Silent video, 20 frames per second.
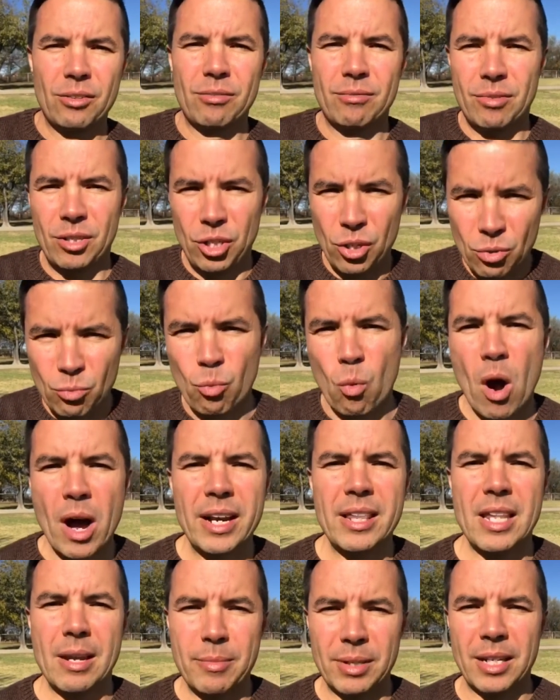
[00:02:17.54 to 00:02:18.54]

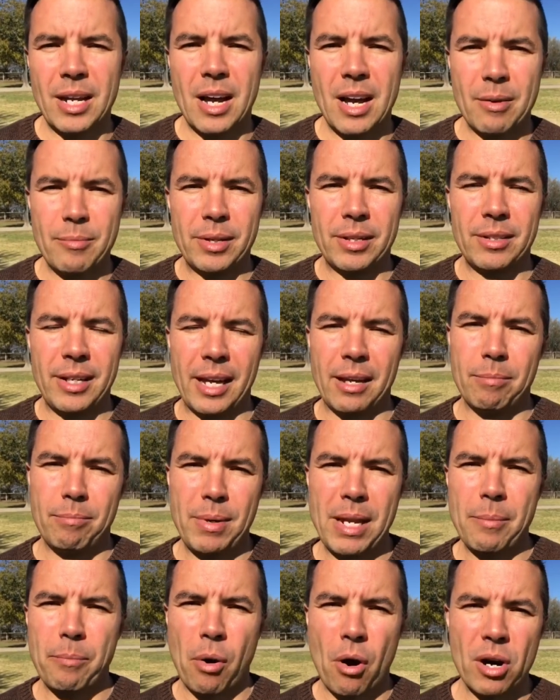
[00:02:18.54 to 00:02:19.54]
wanting them to come and
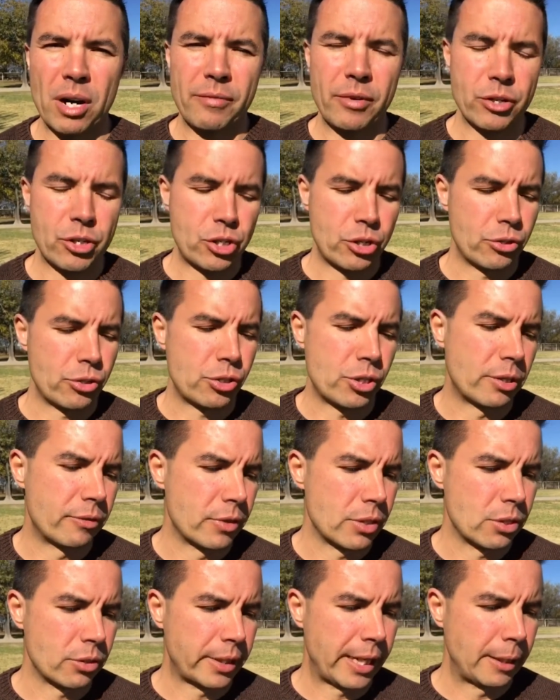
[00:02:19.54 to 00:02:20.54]
be part of your church
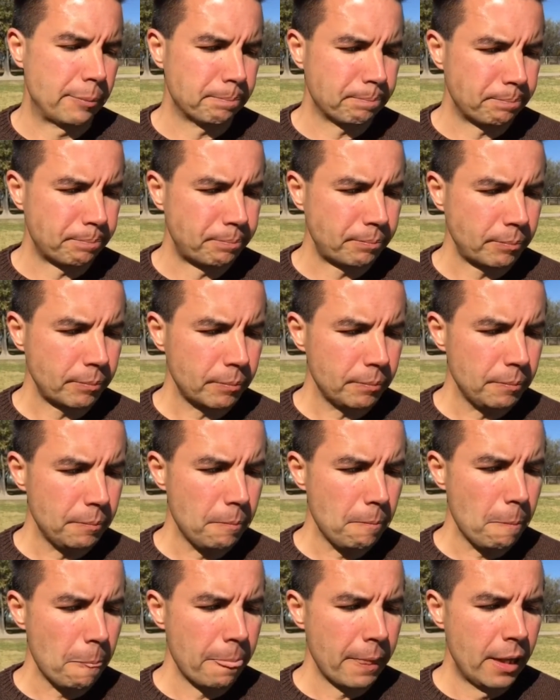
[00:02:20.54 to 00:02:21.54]
service, okay?
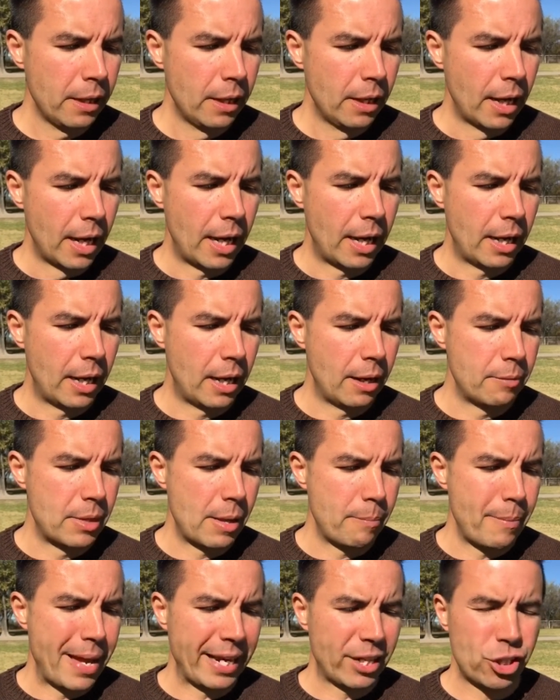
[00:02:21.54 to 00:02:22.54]

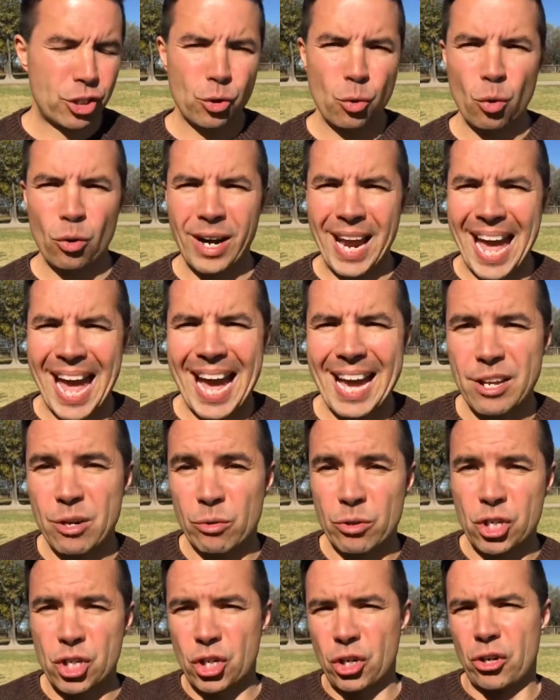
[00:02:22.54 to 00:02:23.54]
Then make sure at
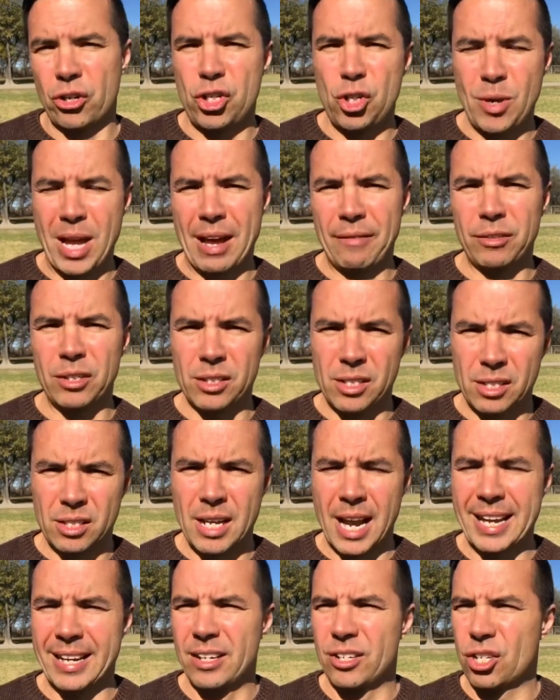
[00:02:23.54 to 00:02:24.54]
your church you have good
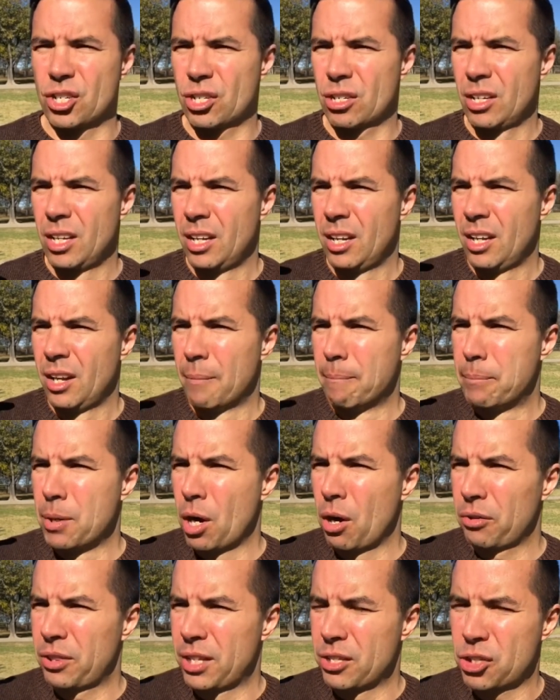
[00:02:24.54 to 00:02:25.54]
signage,
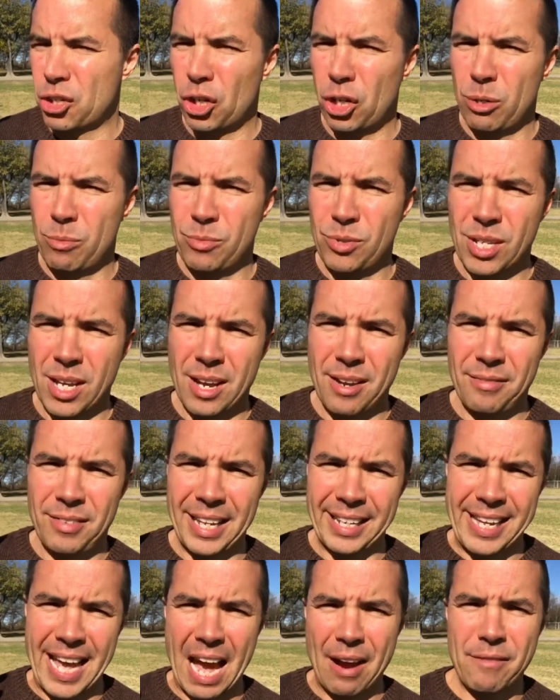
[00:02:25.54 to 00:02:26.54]
both in terms of
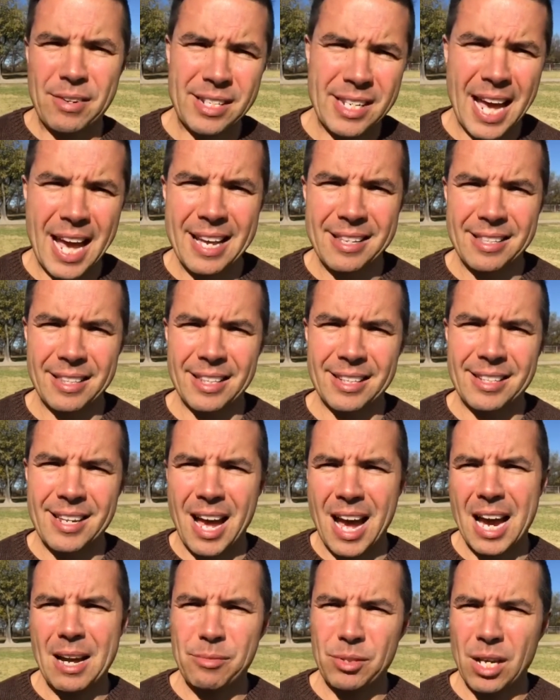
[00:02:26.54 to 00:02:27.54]
like advertising the
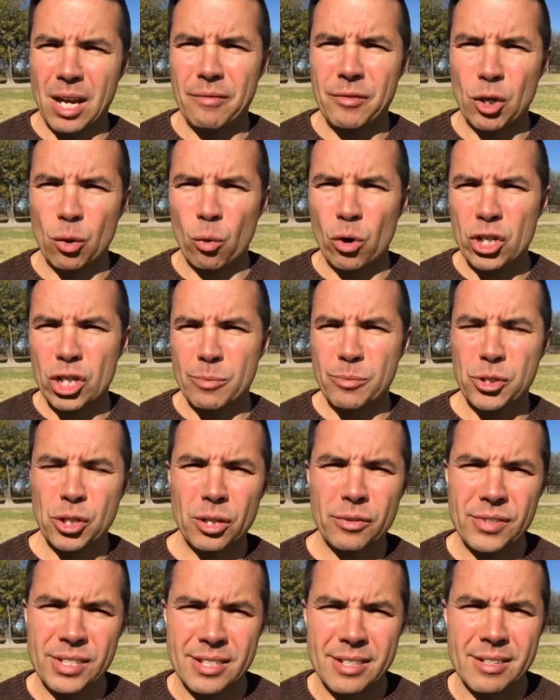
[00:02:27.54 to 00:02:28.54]
times of your worship
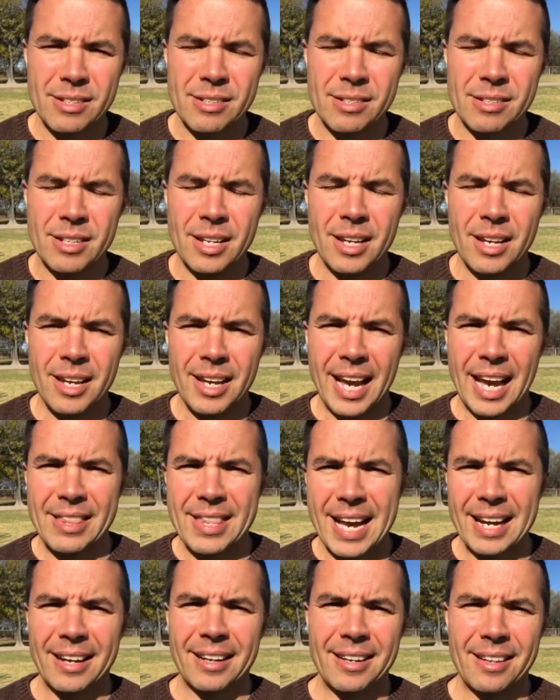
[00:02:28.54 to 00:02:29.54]
services and
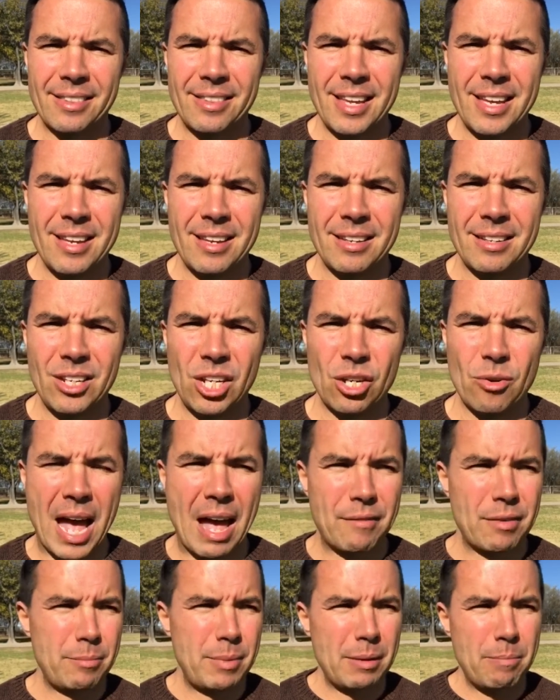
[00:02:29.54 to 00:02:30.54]
that kind of thing. You know,
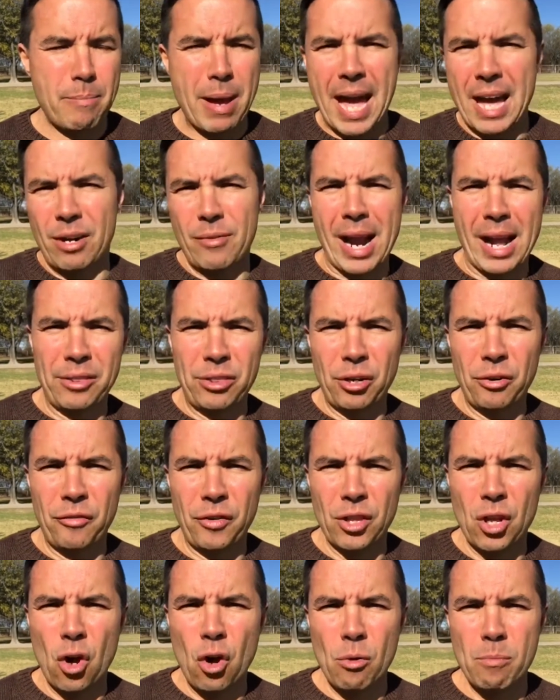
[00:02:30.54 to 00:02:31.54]
have a big banner out there
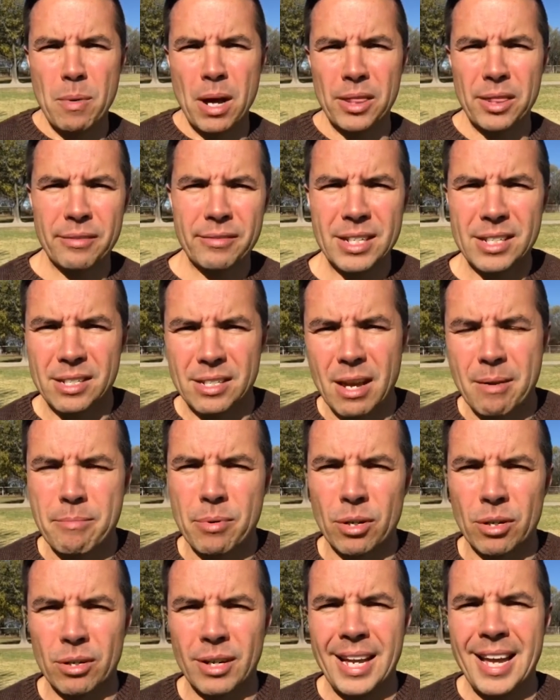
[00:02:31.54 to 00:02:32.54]
for the whole month of
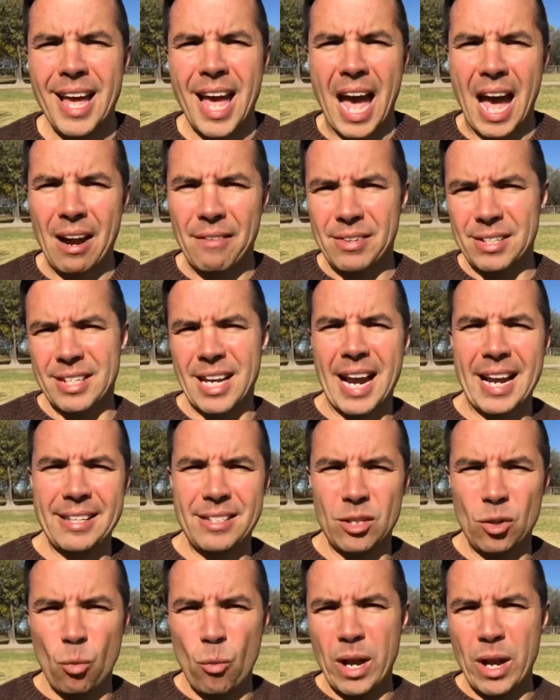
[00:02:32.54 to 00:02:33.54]
December,
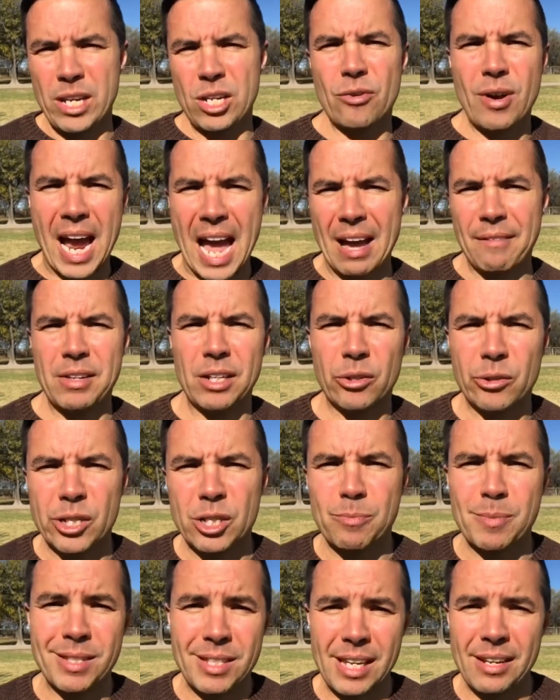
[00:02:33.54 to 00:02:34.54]
advertising when you're having
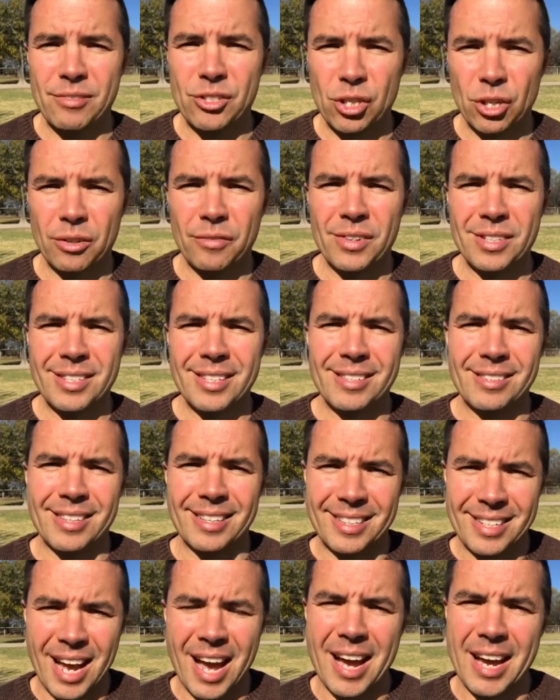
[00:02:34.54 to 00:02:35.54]
Christmas Eve services, the
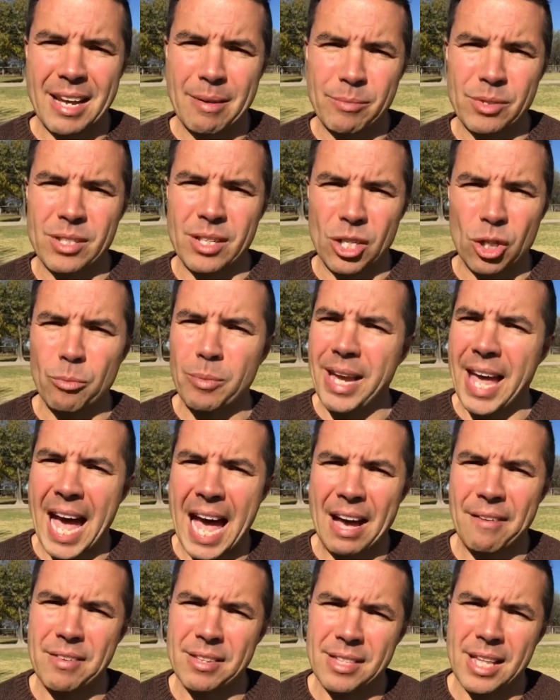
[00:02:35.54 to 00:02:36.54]
times that you'll be
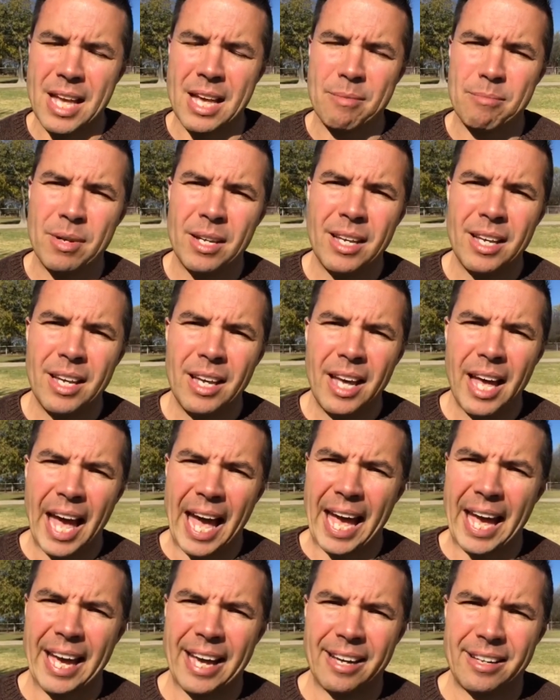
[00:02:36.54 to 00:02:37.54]
having them,
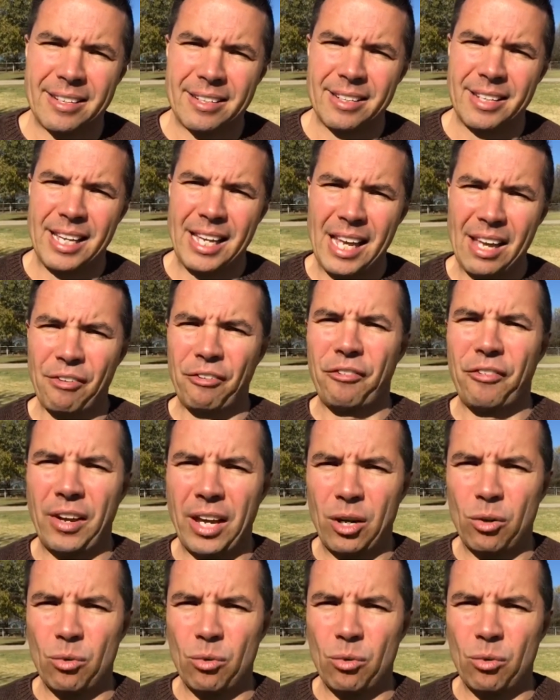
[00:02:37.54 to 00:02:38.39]
and if